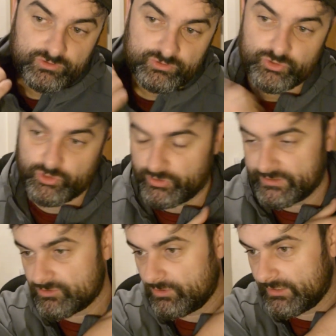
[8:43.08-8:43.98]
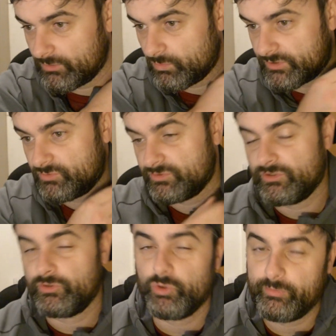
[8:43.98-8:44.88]
drew against Orlando, which
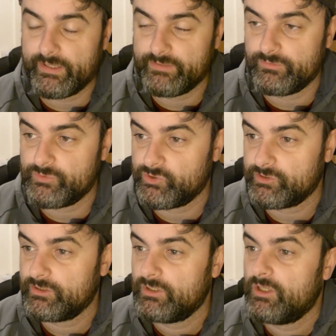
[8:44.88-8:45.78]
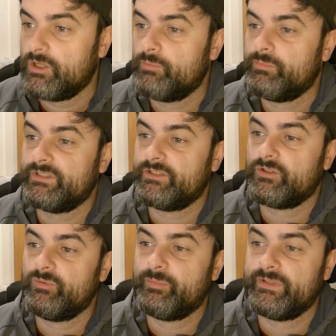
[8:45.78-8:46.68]
wasn't too bad of a result. But they're
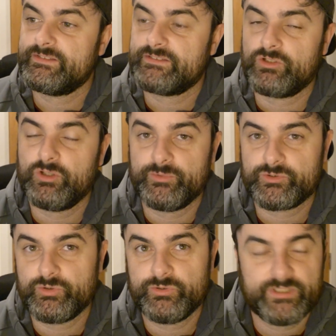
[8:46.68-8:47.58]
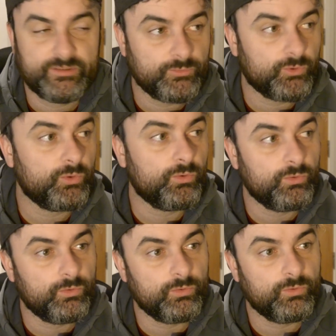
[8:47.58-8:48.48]
coming up against the Columbus Crew team
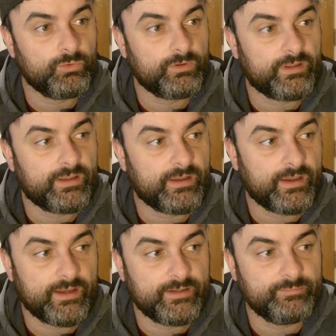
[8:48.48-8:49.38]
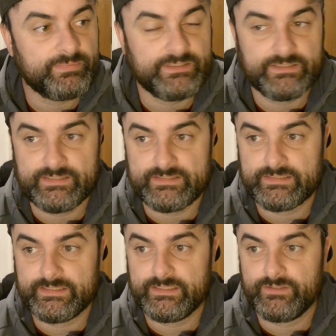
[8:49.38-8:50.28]
who can be
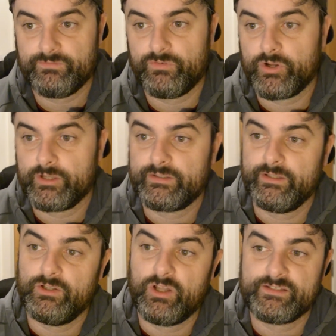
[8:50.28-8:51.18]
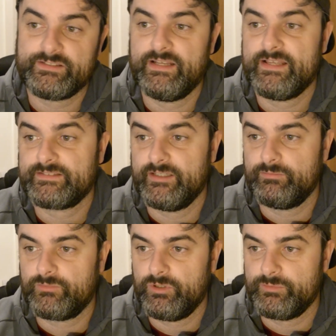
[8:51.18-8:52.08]
easily fought out. They lost their last
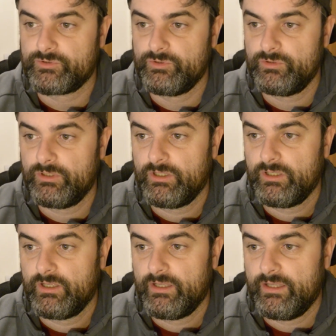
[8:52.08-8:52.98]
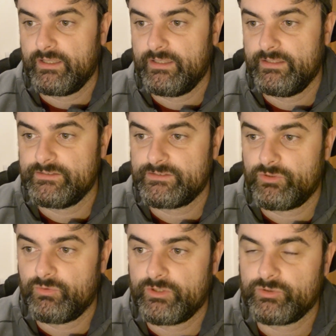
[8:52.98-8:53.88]
game, Columbus Crew, against
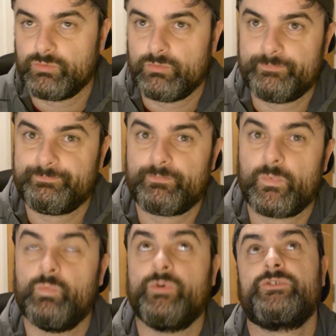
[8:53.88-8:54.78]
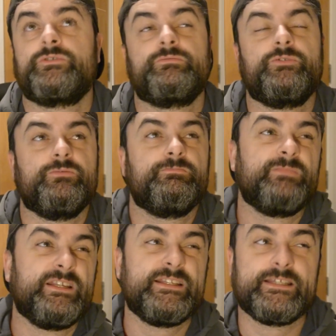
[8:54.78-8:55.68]
Toronto, which I
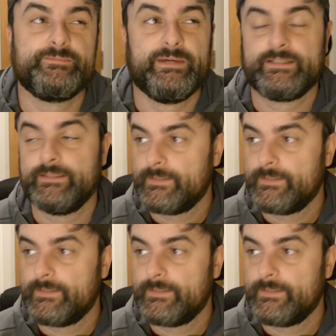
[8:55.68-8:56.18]
didn't expect.